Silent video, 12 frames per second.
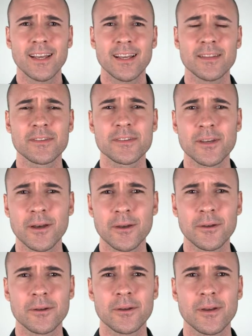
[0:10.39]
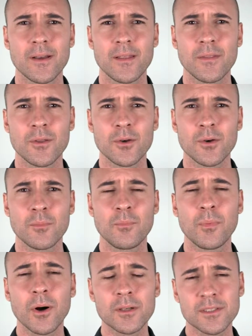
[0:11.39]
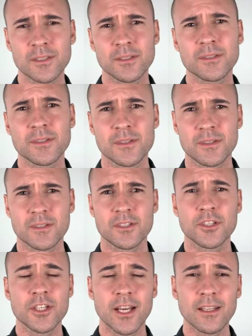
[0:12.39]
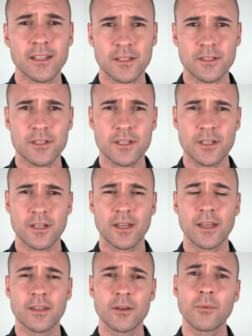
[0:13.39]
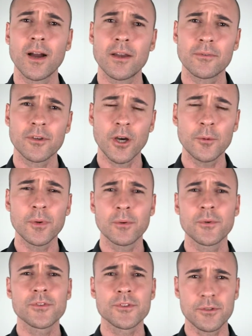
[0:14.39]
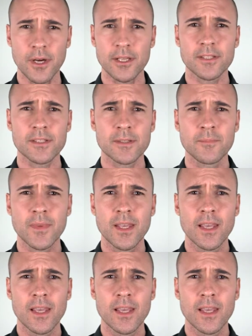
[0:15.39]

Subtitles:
And so the boxer's challenge and their way of coping with stress